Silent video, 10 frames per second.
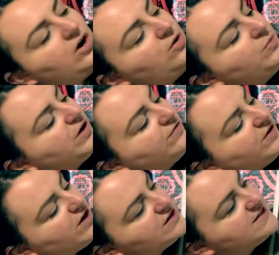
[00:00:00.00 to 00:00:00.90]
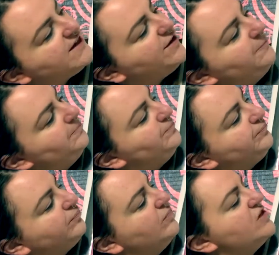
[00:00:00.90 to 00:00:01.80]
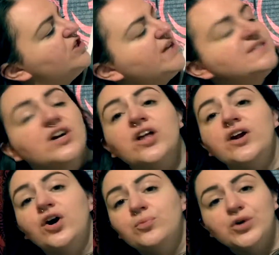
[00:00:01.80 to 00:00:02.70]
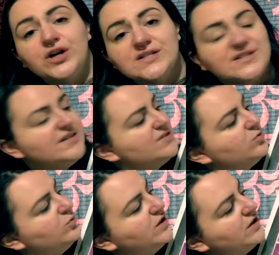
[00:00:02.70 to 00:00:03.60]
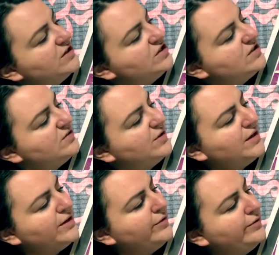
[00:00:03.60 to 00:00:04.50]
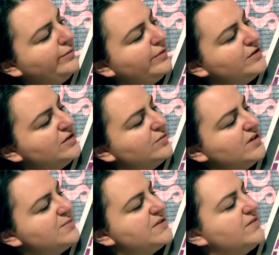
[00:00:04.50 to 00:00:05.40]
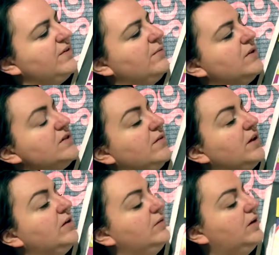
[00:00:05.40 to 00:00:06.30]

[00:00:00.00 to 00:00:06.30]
homework for her. So she likes to call it homework instead of schoolwork because she's doing it at home, and she's really specific about stuff like that.